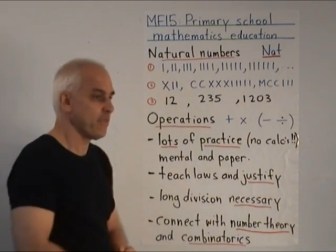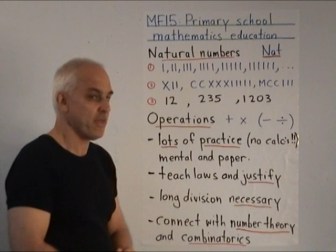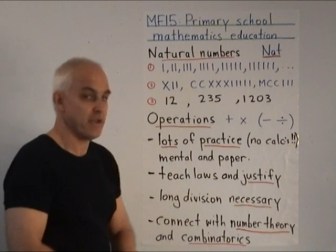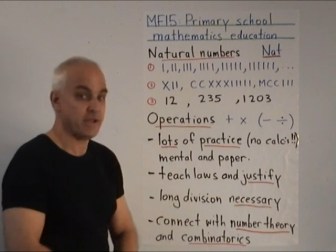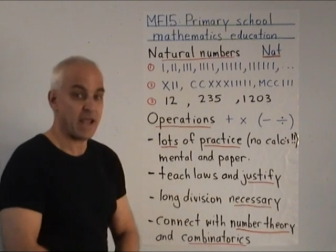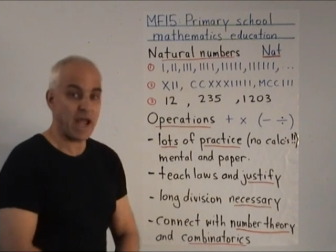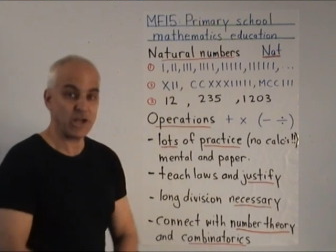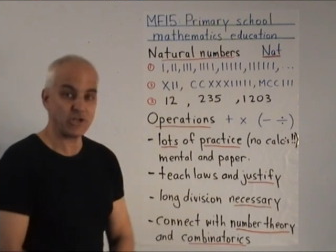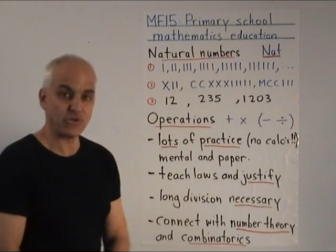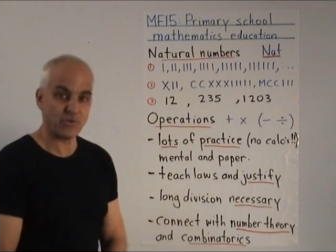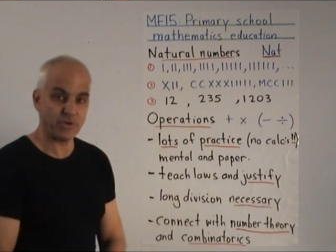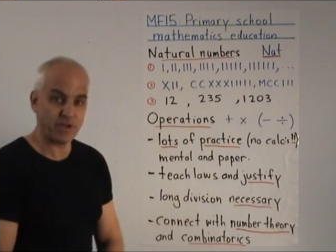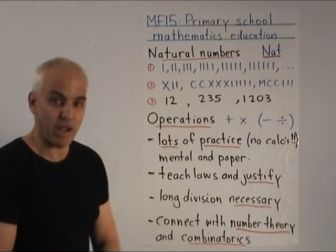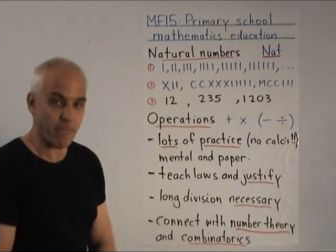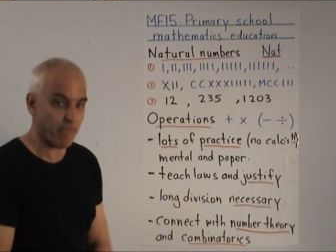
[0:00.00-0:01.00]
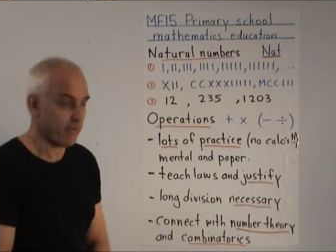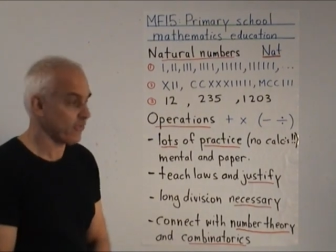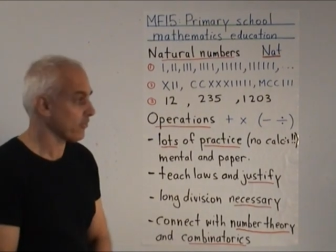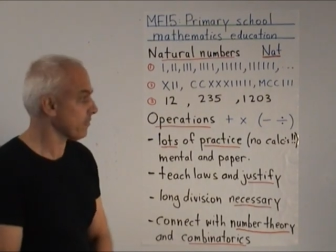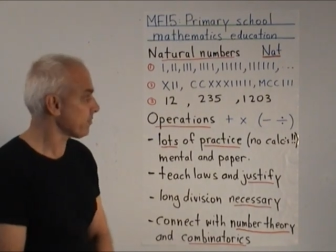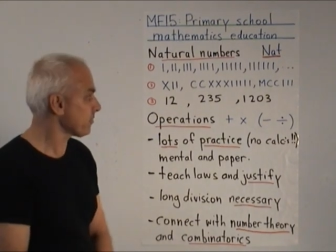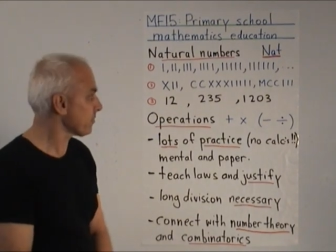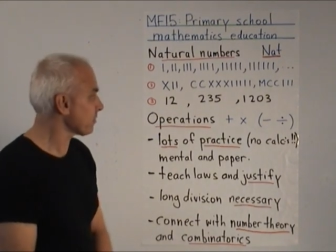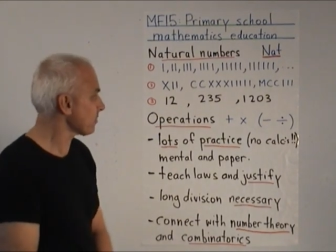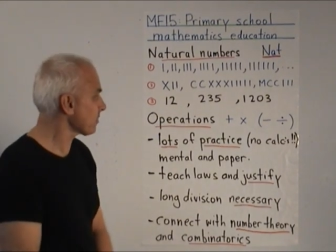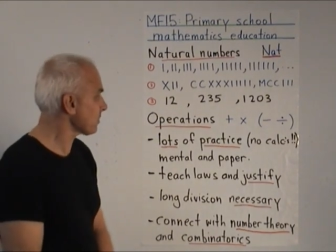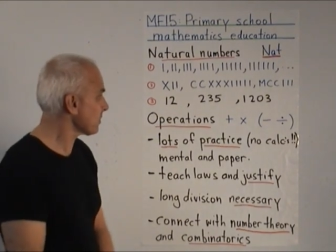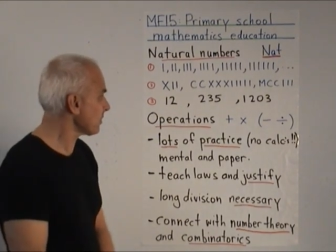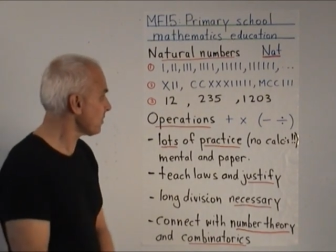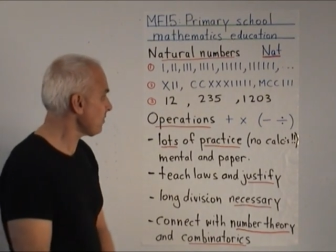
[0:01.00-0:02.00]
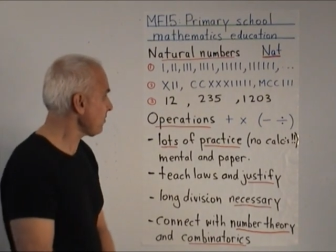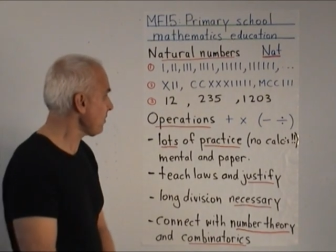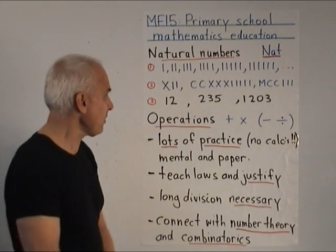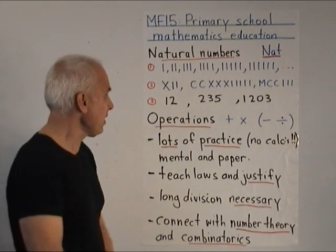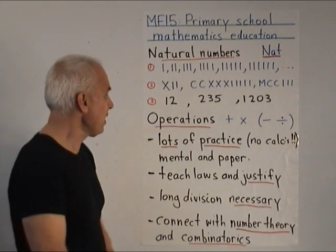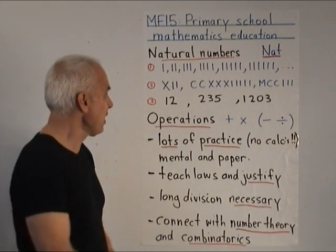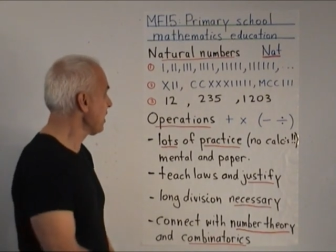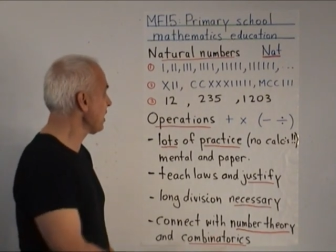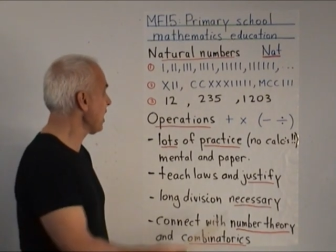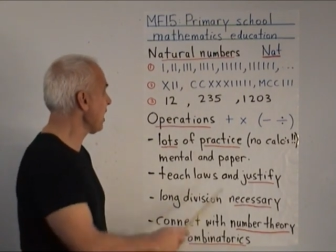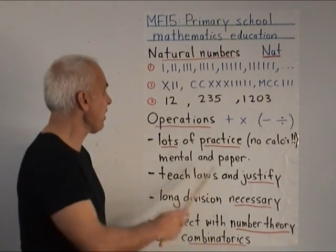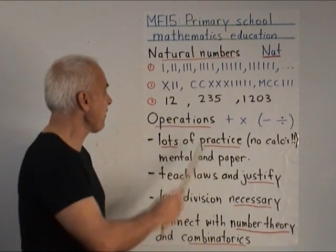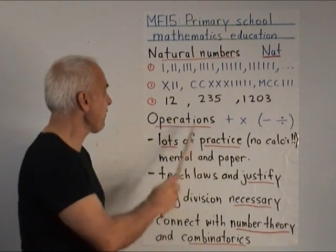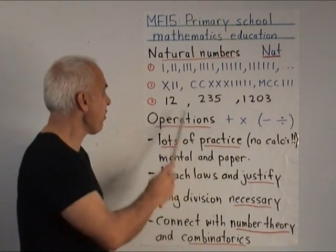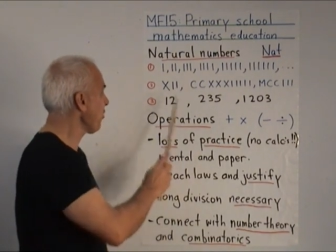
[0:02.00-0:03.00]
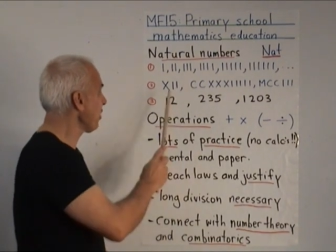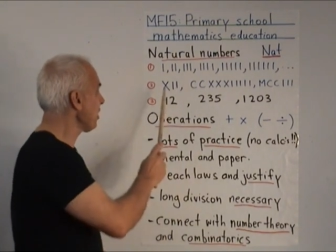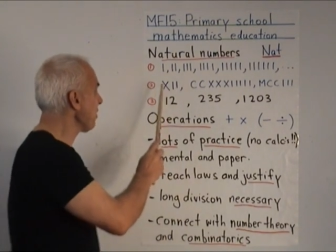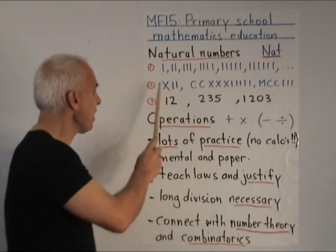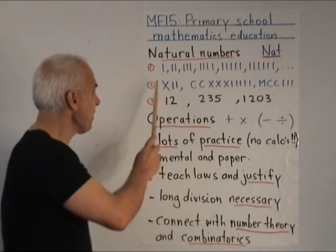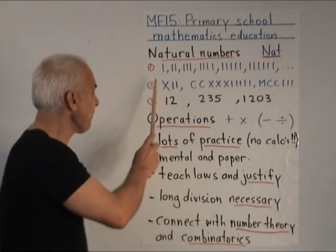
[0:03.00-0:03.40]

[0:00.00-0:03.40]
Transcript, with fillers: the natural numbers. Now I've already